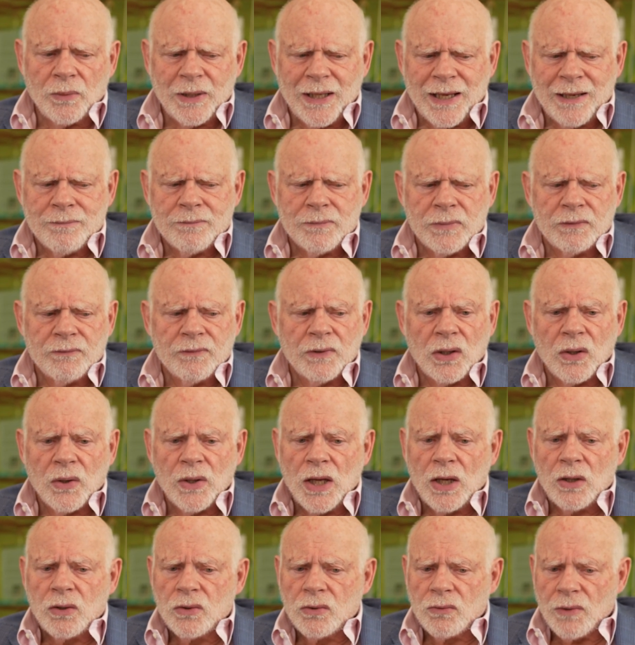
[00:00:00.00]
We haven't been
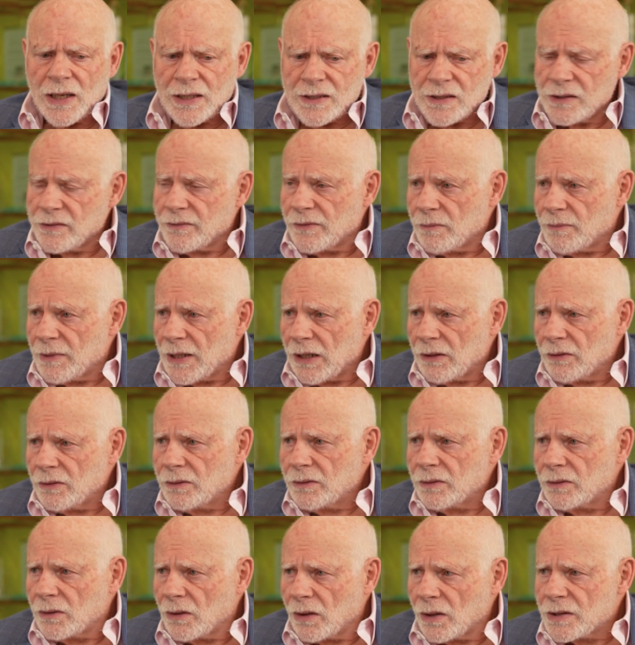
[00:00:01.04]
very aggressive about
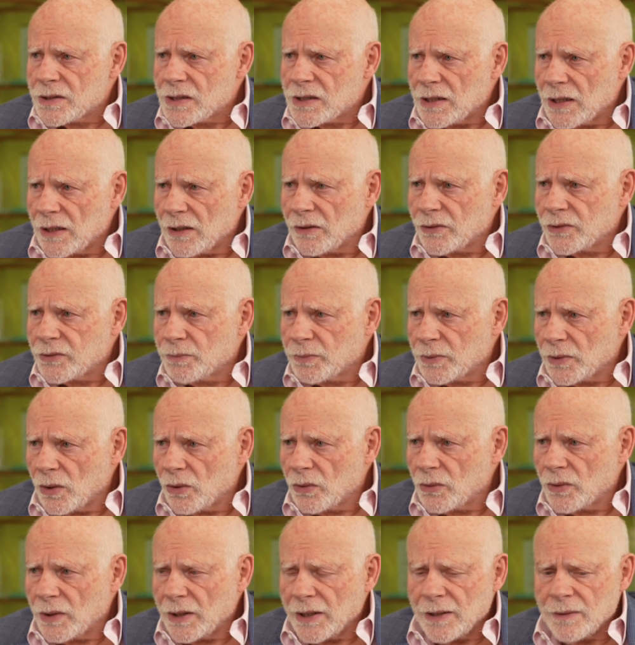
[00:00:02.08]
our sales
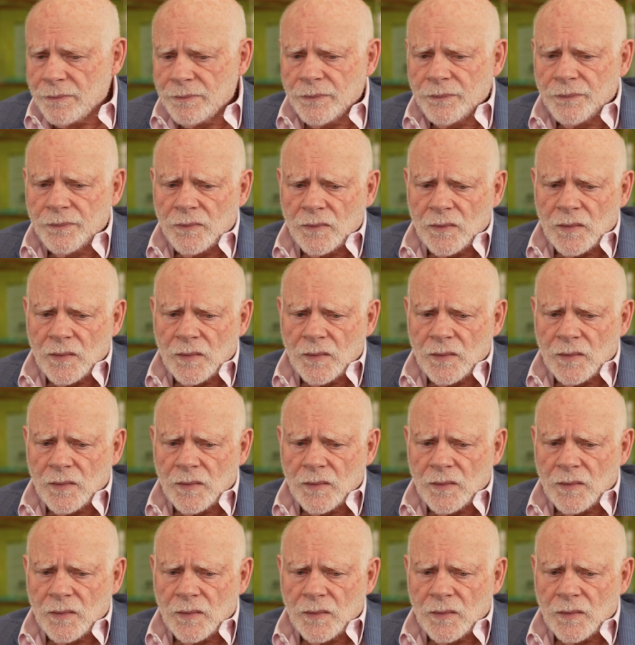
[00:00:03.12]
program.